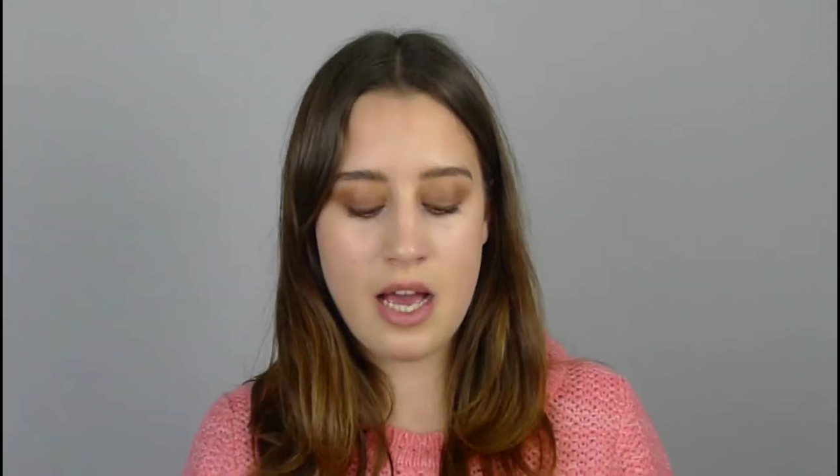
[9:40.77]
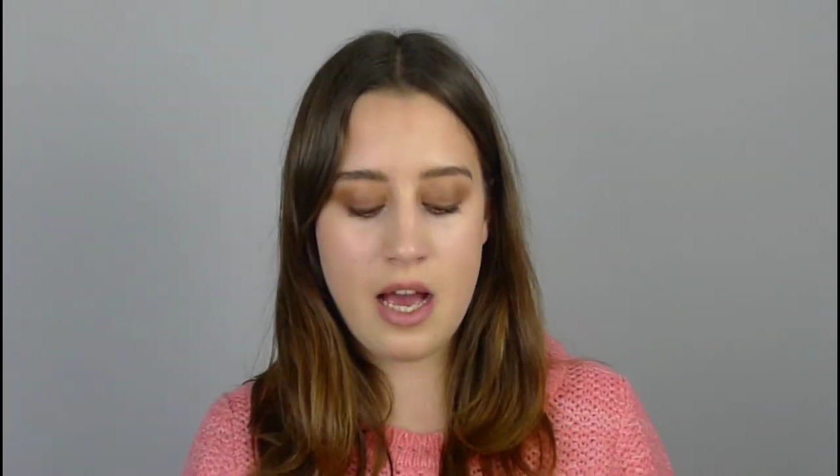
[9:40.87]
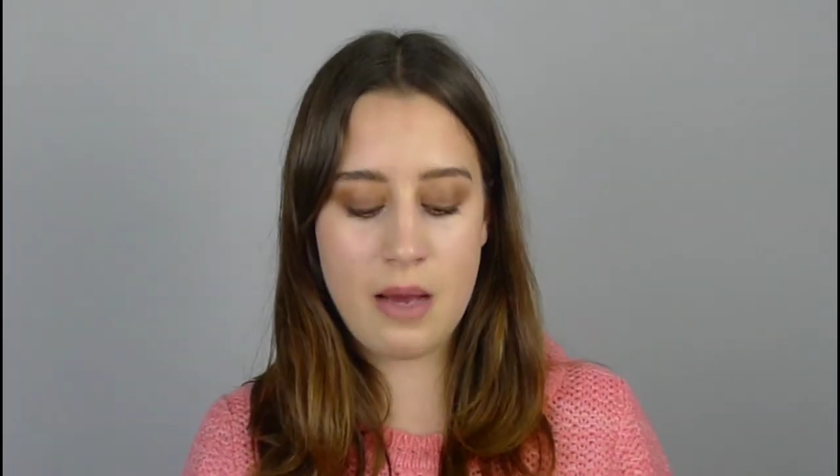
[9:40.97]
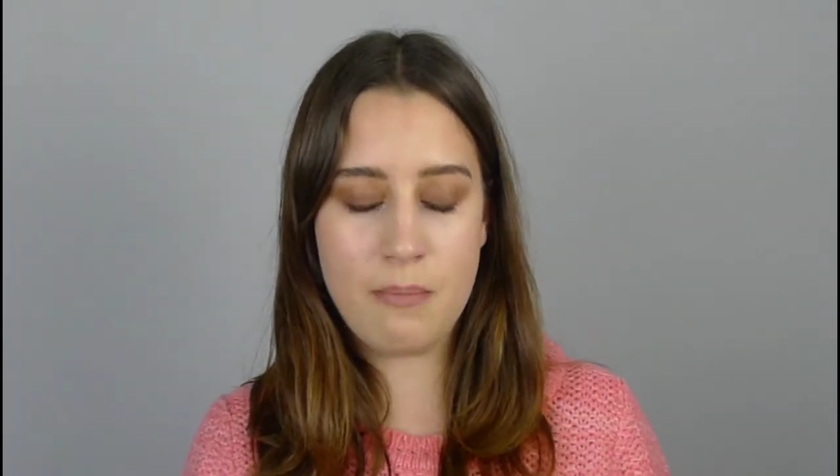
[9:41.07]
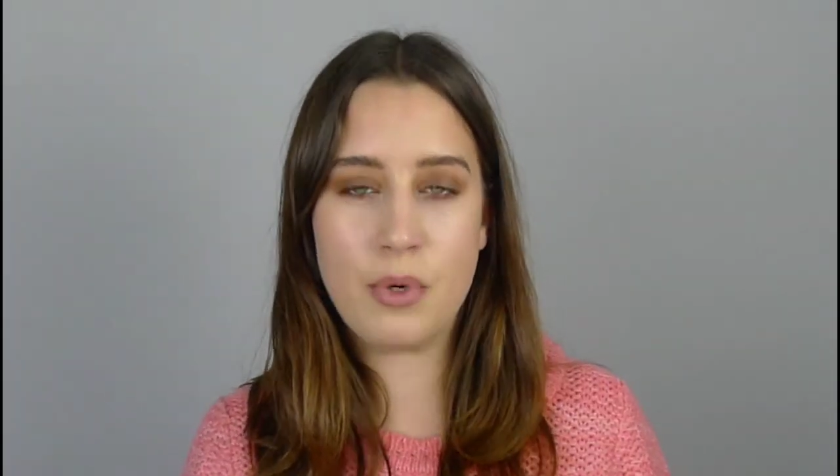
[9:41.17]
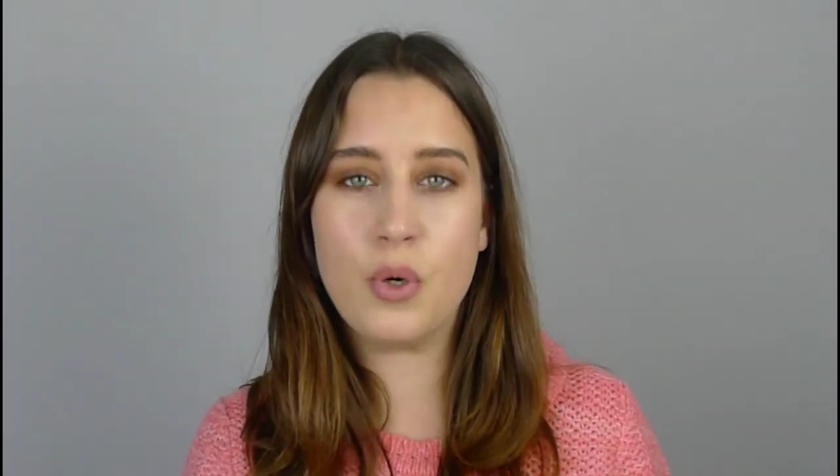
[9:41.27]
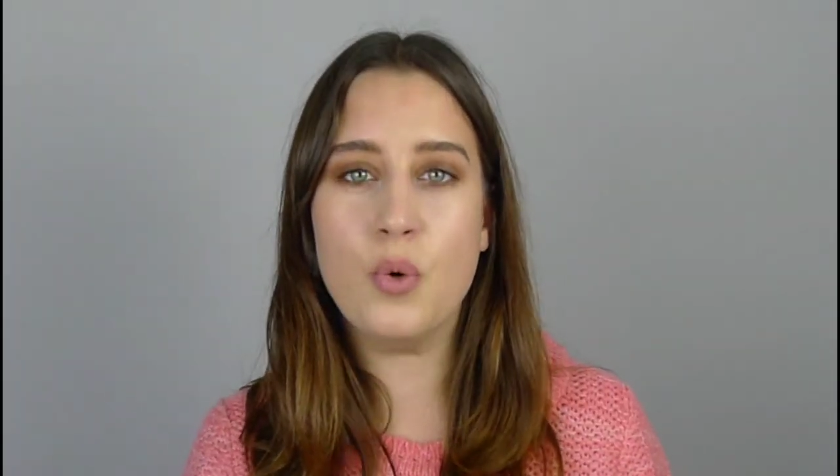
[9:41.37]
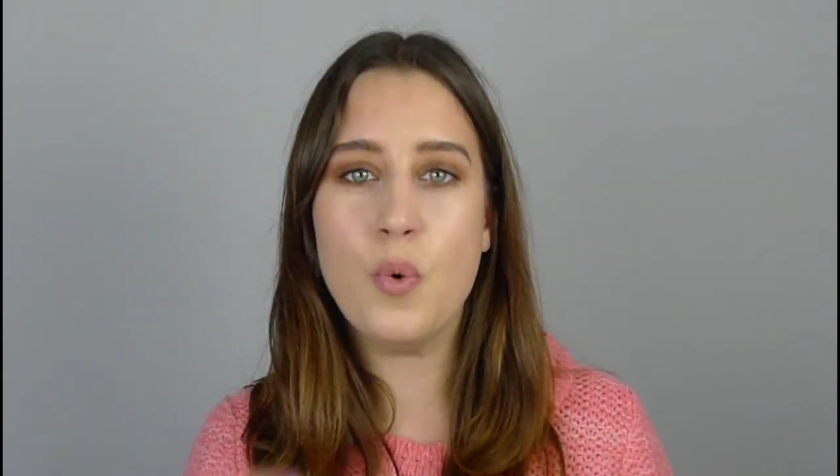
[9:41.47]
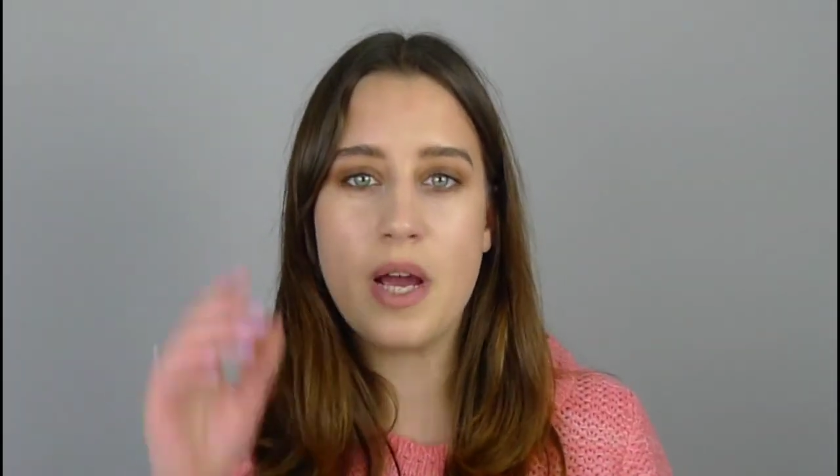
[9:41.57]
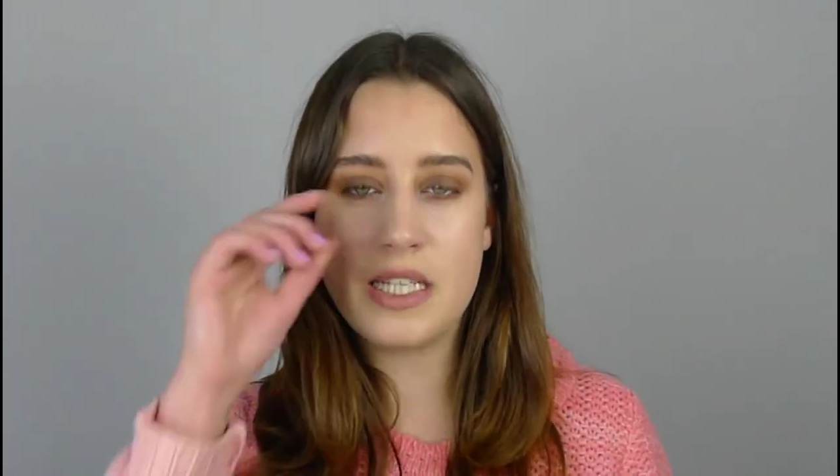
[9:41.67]
But
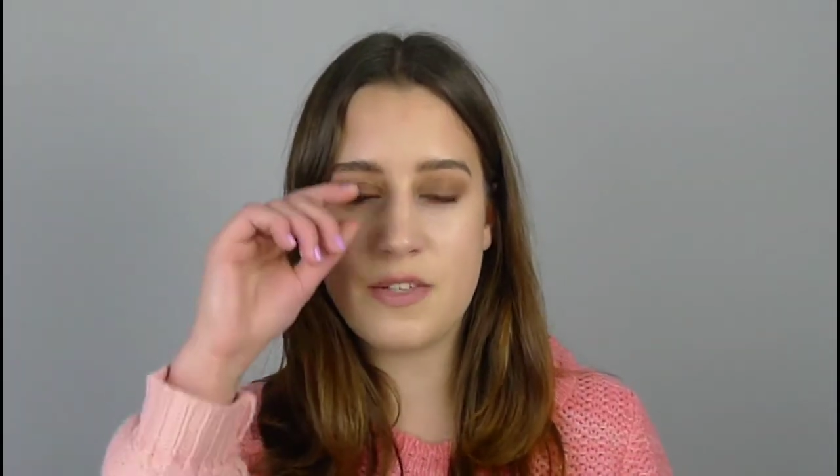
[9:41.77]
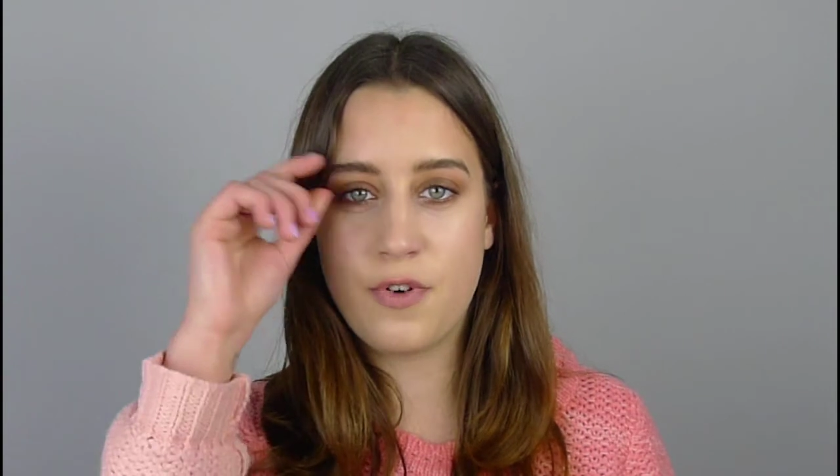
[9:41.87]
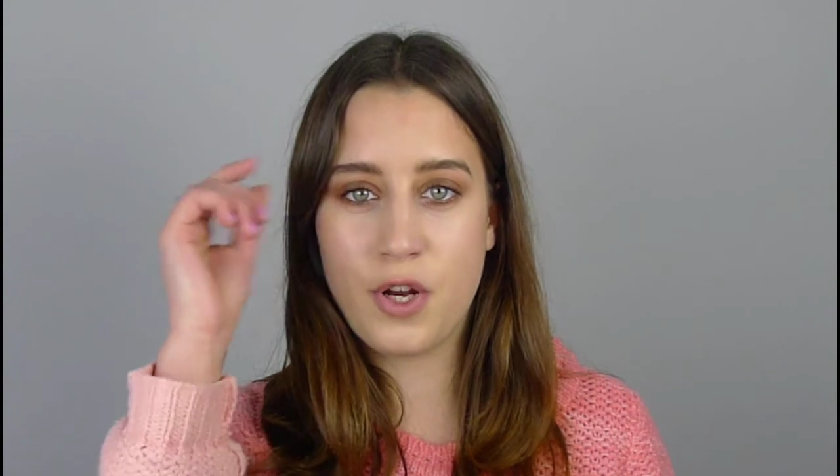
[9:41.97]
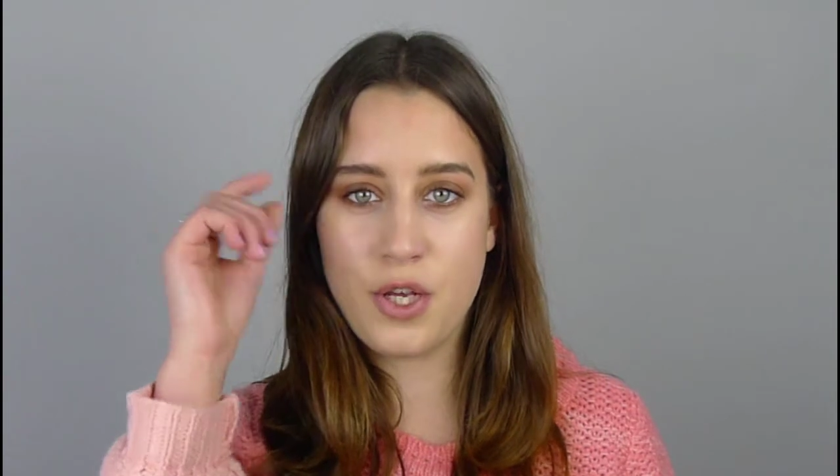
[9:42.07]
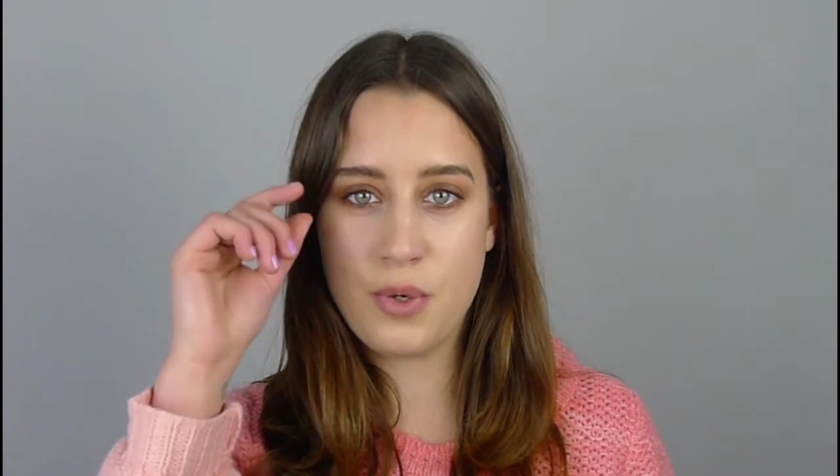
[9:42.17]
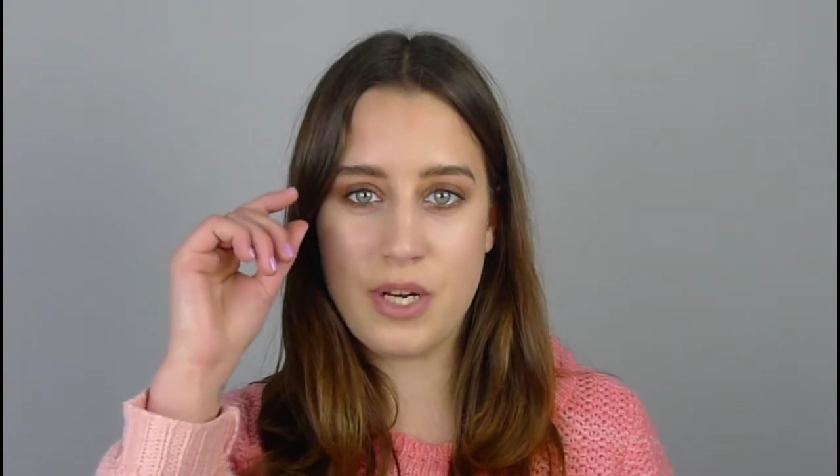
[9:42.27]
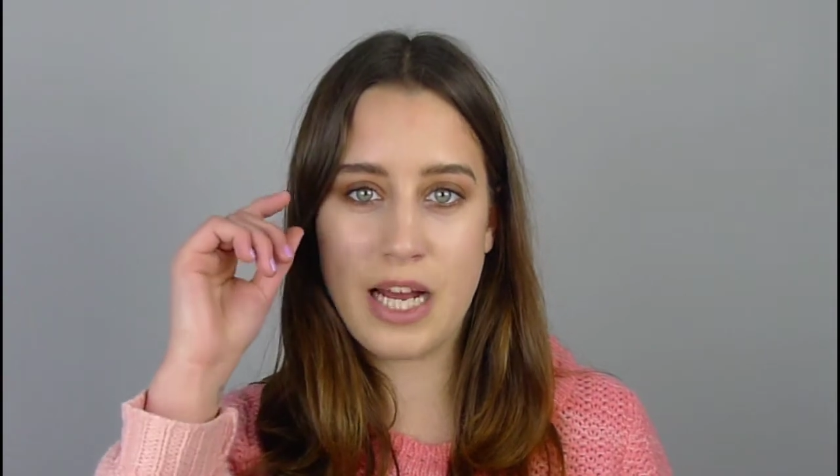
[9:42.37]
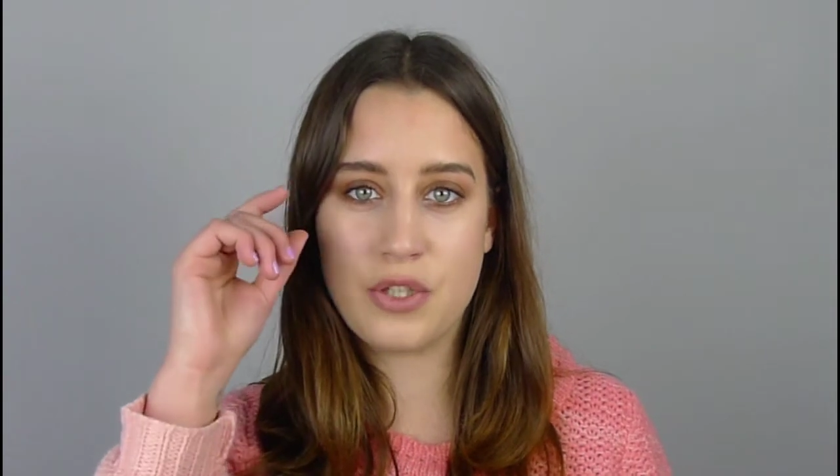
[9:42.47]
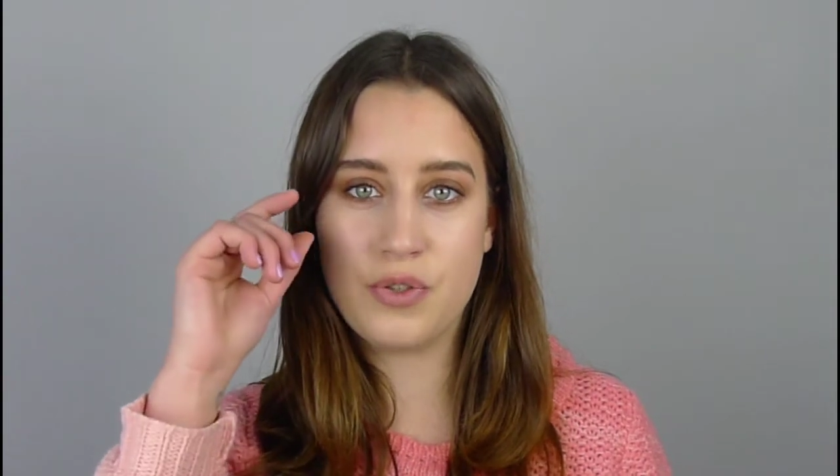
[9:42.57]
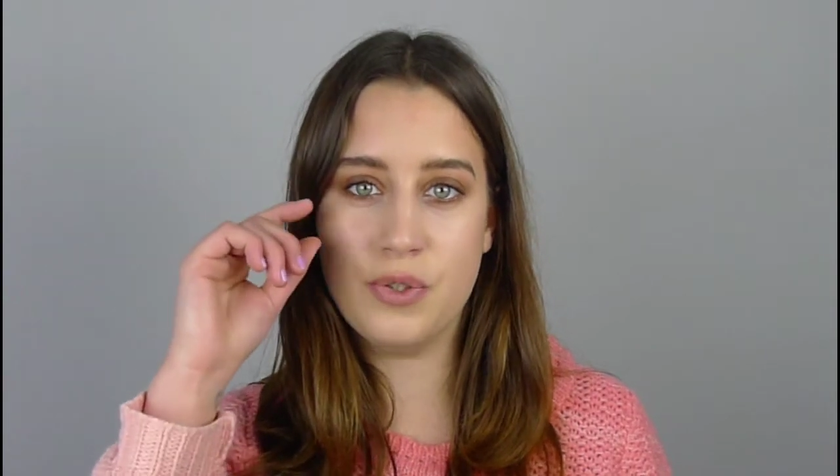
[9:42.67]
always follow your
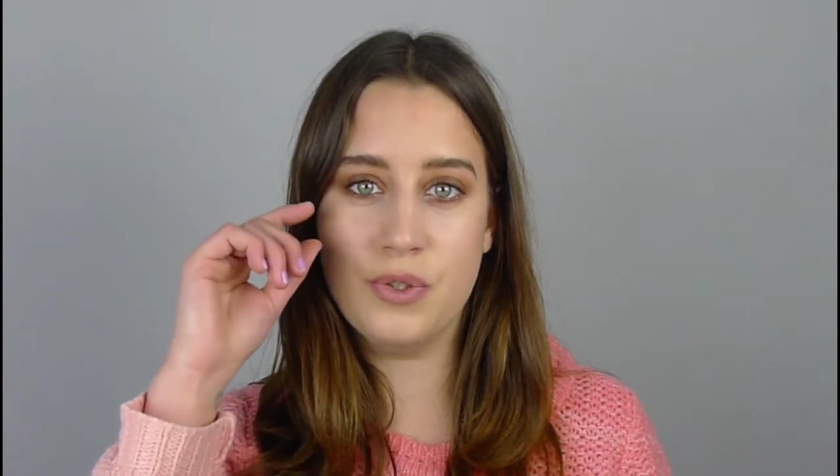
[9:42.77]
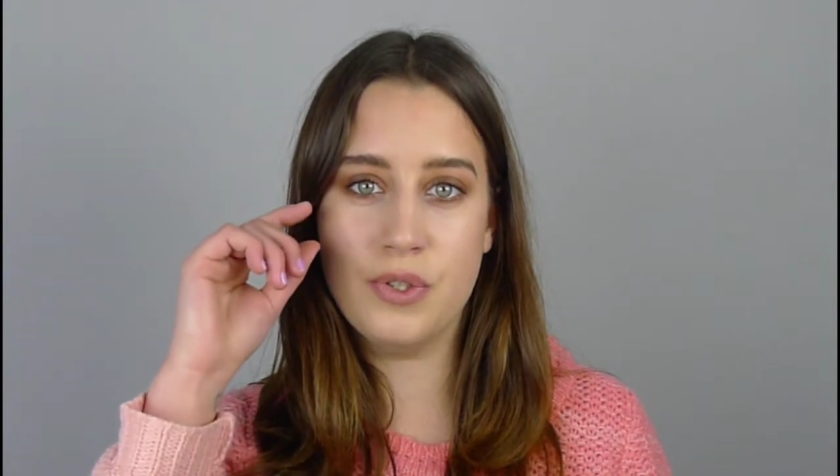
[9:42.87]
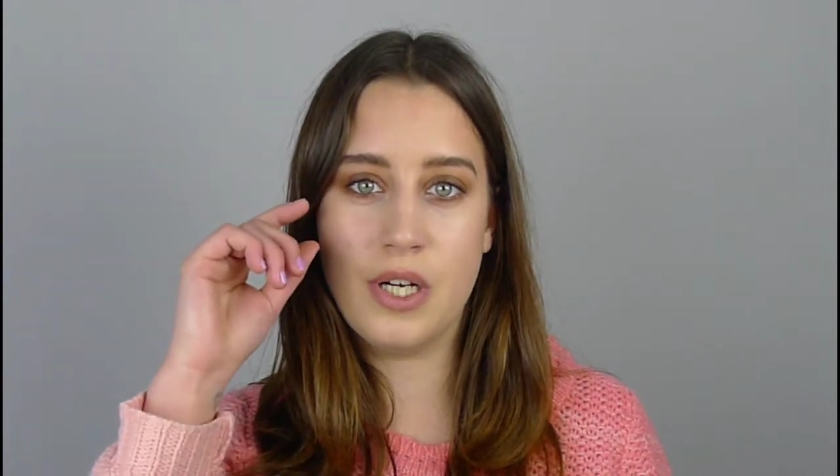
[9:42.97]
natural